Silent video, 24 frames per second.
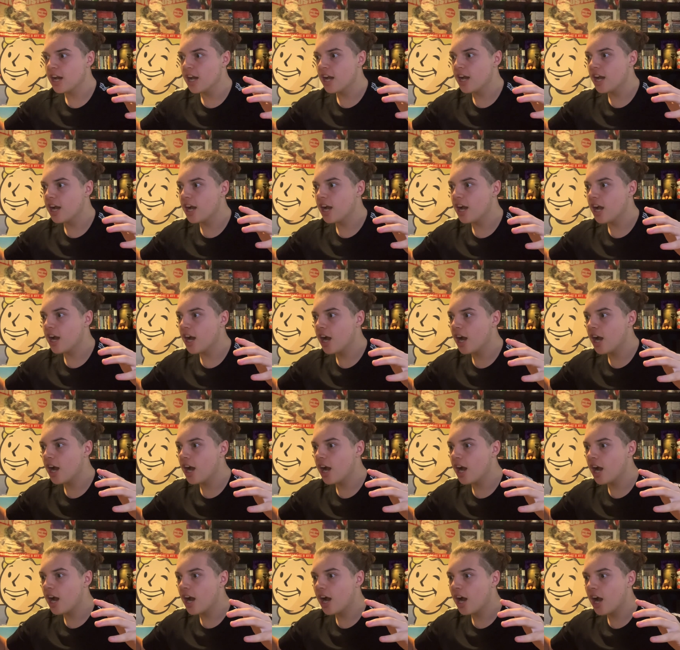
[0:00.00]

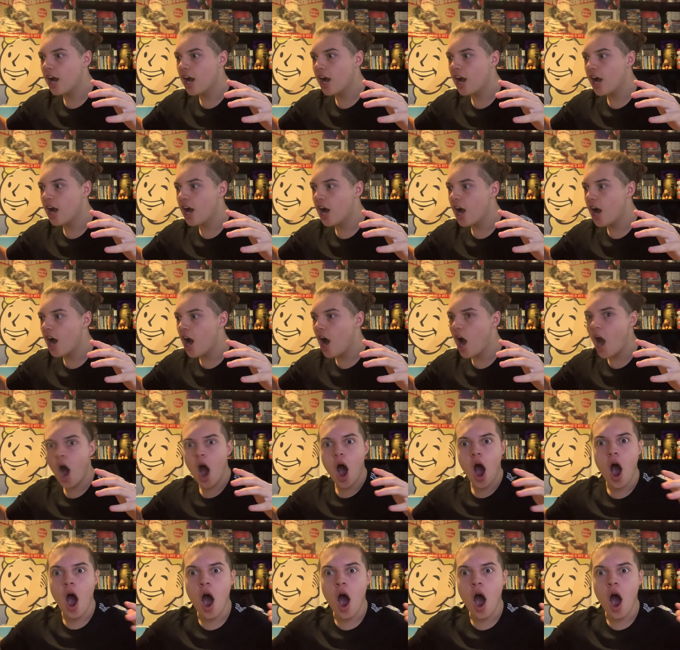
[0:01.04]
[no speech]